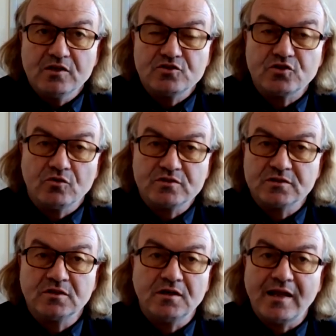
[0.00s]
So
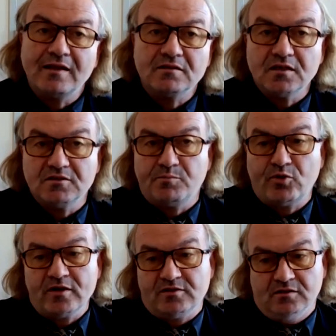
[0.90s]
certain
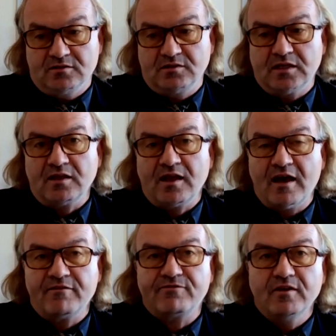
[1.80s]
antidepressants that
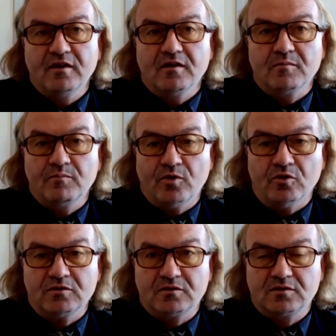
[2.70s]
have
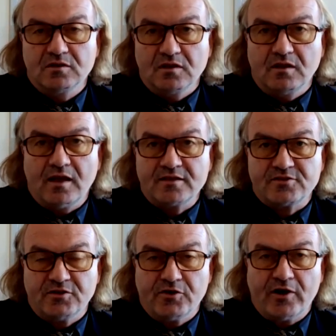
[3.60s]
both
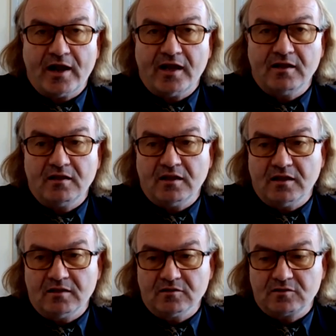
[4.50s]
SNRI
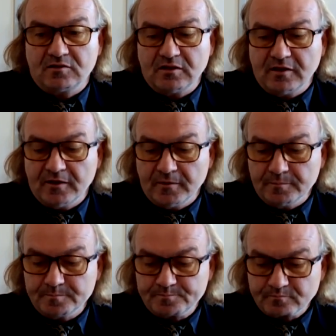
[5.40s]
and
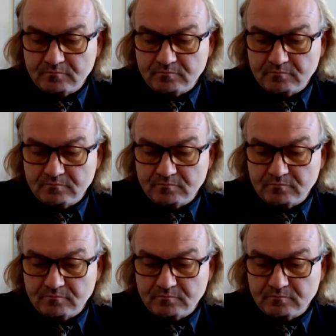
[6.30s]
um,